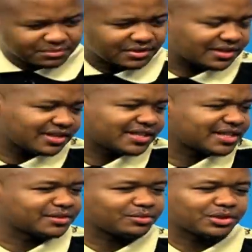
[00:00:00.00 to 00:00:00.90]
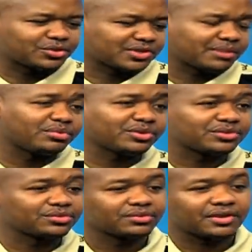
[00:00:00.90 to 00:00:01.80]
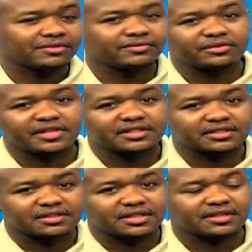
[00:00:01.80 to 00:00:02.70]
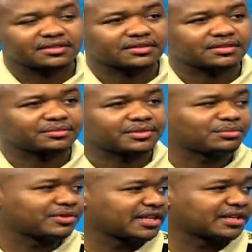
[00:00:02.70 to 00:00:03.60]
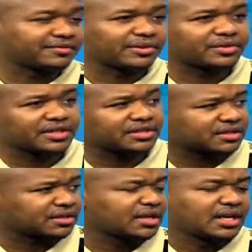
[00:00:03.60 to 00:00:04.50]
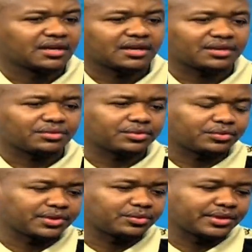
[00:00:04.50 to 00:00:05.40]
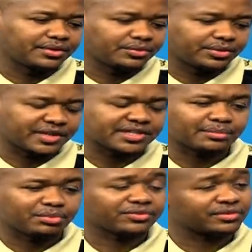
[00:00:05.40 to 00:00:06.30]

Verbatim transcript: other than what to support to our foundation, yeah, the Muthengi Foundation, we raise support for